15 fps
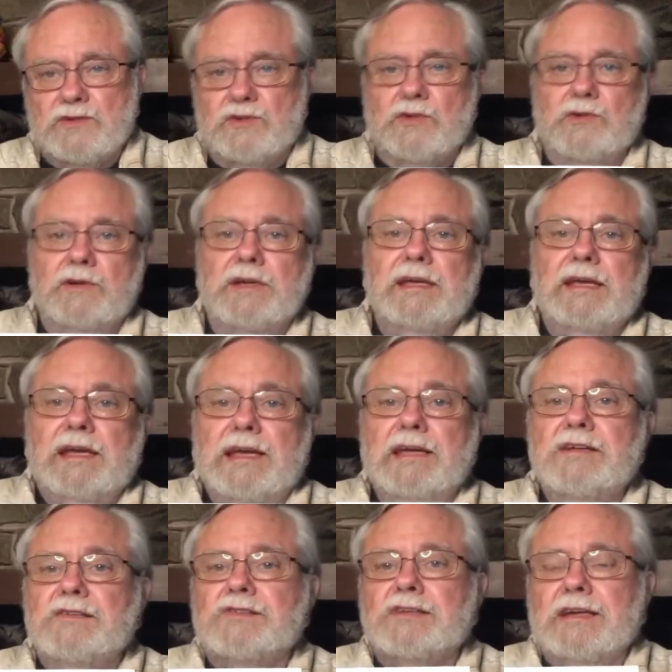So
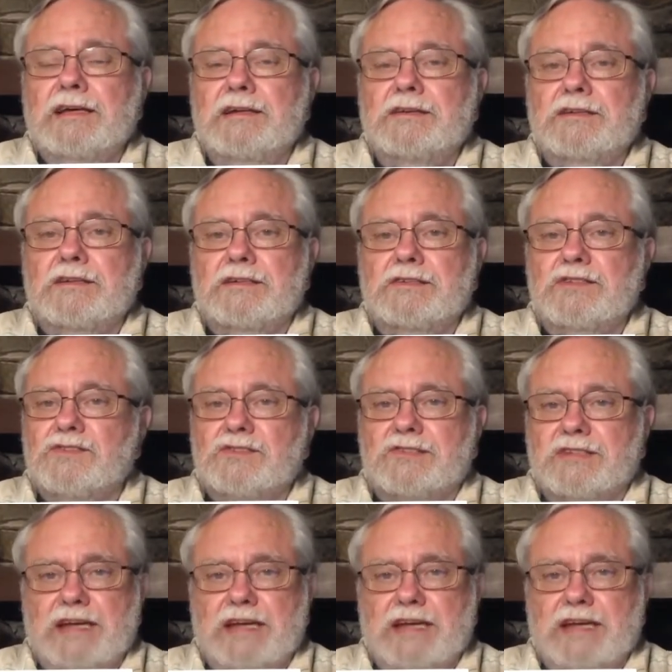he decided to just